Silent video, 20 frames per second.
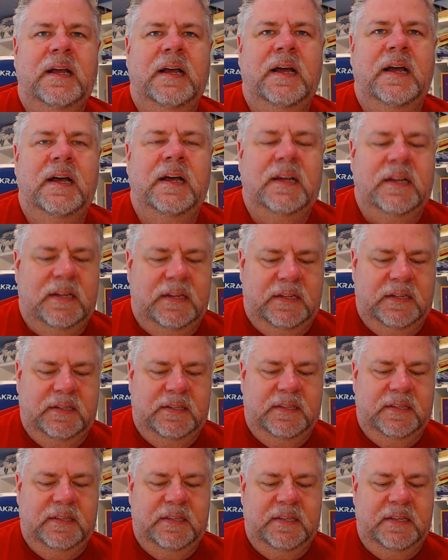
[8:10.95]
Uh,
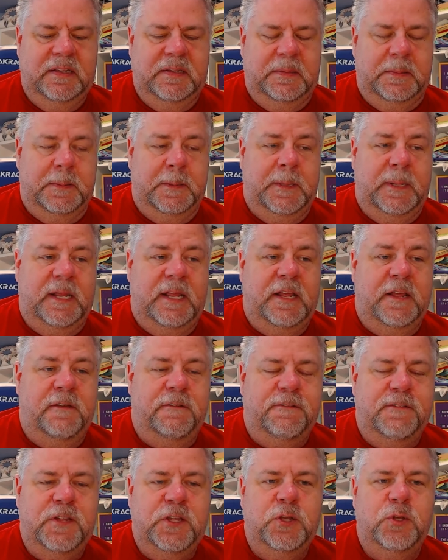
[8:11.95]

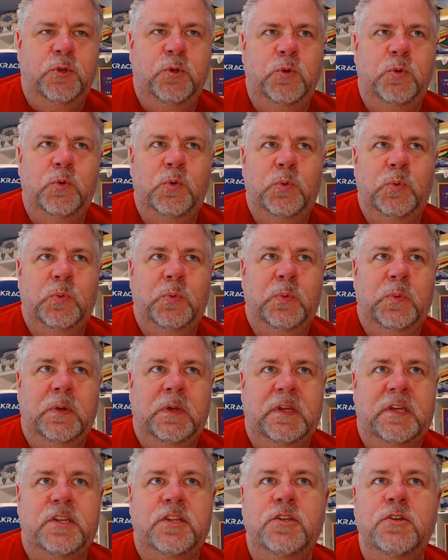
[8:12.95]
if you
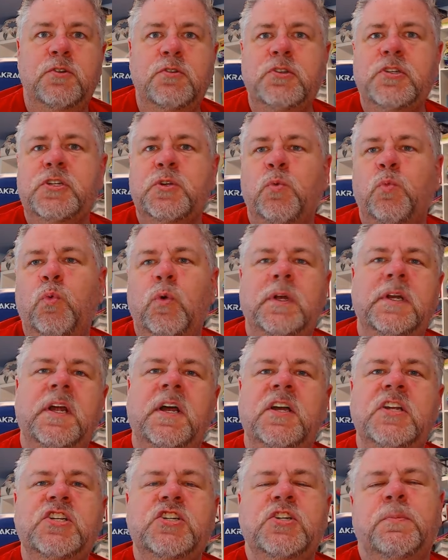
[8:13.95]
used
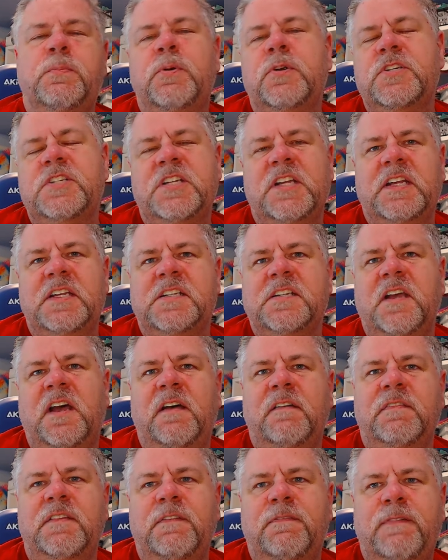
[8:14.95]
100%
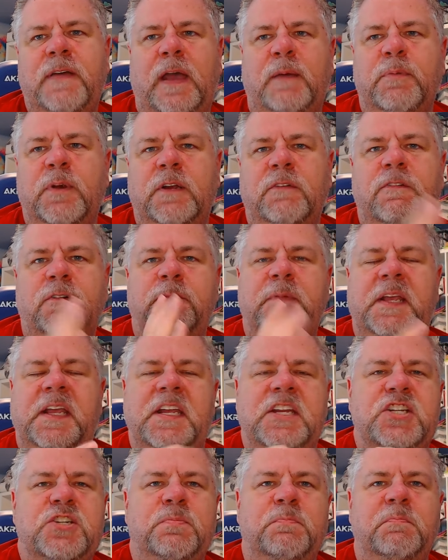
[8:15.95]
of the fabric from
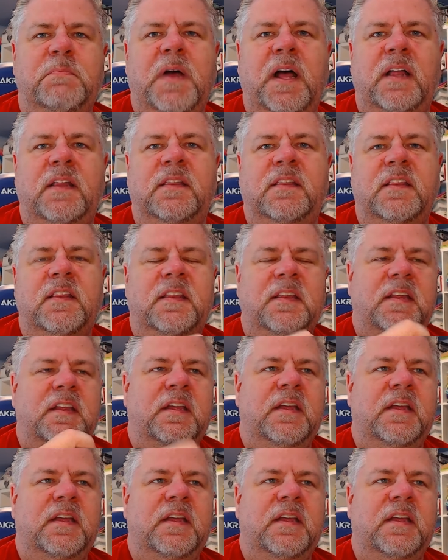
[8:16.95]
each month,